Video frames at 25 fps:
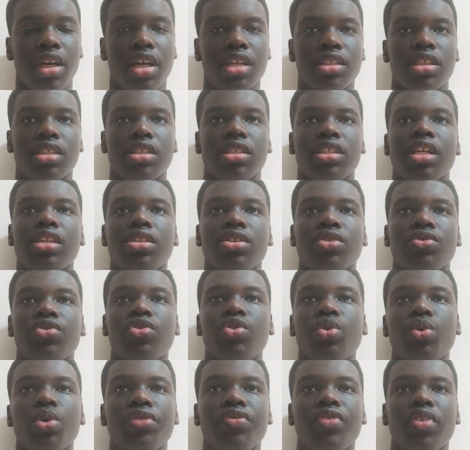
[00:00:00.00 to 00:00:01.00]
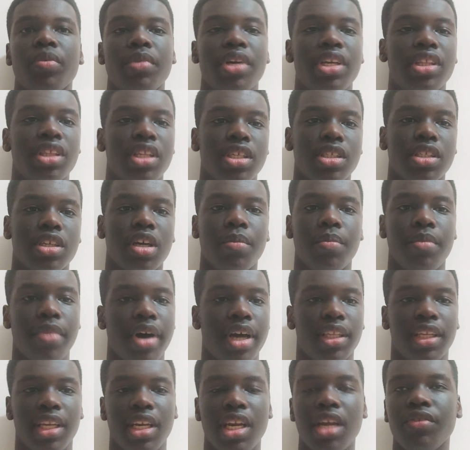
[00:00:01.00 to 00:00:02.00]
as a centre forward for me in this
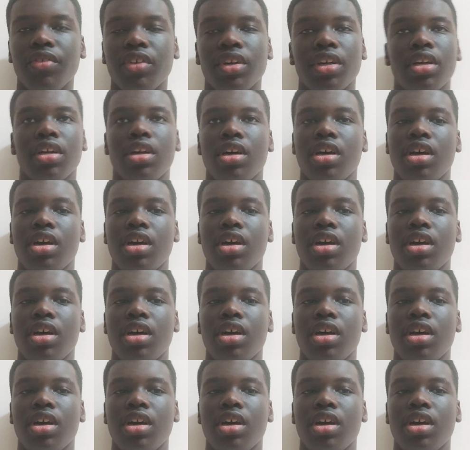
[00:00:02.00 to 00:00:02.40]
combined 11.